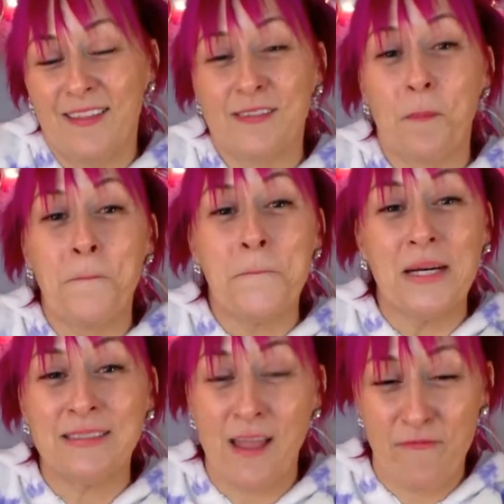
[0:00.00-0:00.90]
this
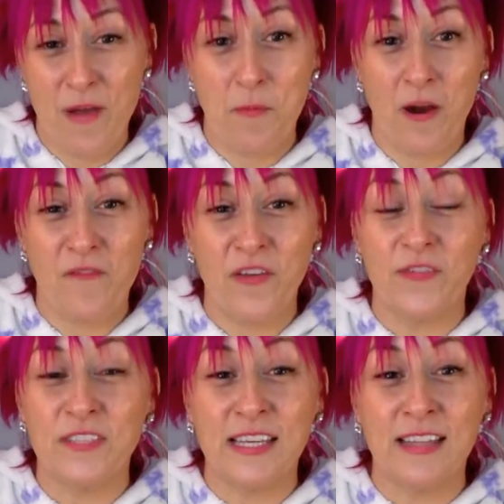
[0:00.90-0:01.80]
Monday, February
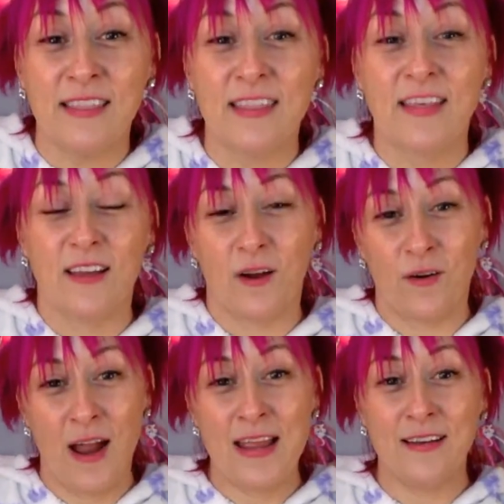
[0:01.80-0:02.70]
15th. All
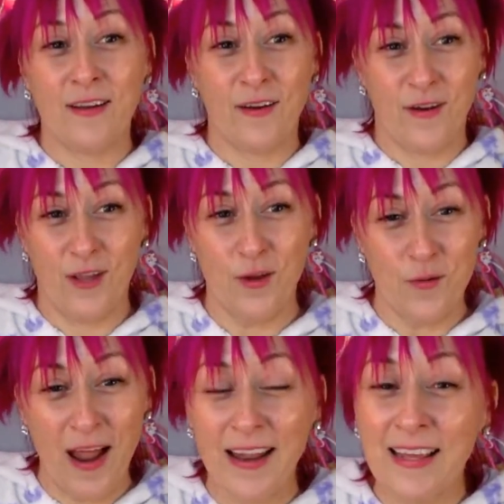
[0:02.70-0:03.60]
right? Are you
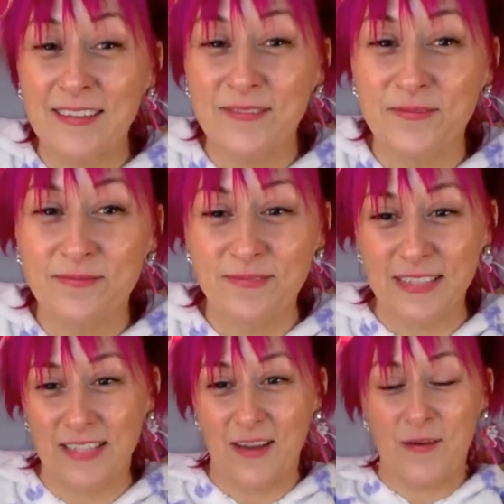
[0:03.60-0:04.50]
ready?
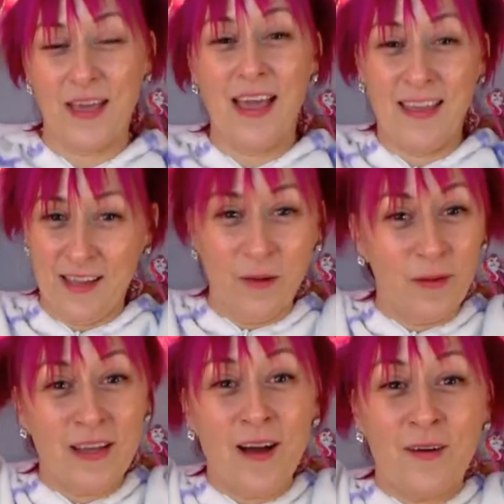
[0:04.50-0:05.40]
Okay, here
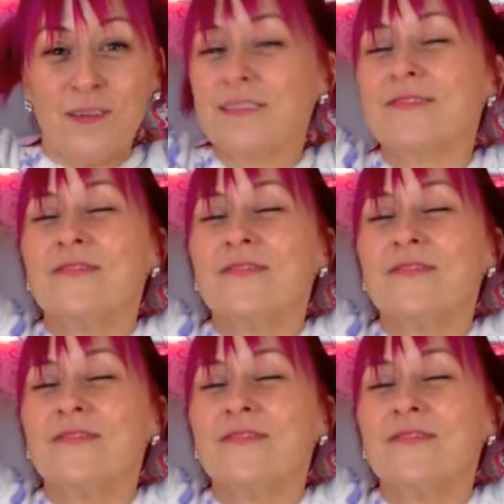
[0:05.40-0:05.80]
we go.